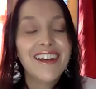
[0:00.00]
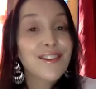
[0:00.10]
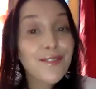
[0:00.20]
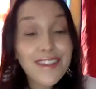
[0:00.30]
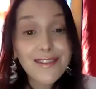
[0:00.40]

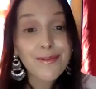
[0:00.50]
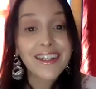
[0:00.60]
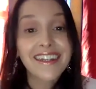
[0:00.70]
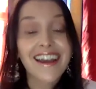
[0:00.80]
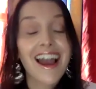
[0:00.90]
So this
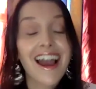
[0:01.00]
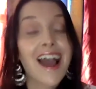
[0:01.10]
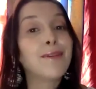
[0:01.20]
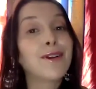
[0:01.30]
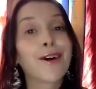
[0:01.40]
week,
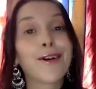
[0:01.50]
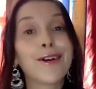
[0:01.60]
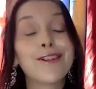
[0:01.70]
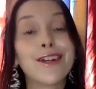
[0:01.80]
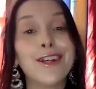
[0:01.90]
I'm
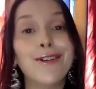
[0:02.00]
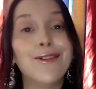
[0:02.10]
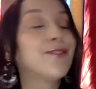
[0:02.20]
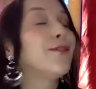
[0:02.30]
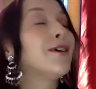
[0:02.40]
encouraging you to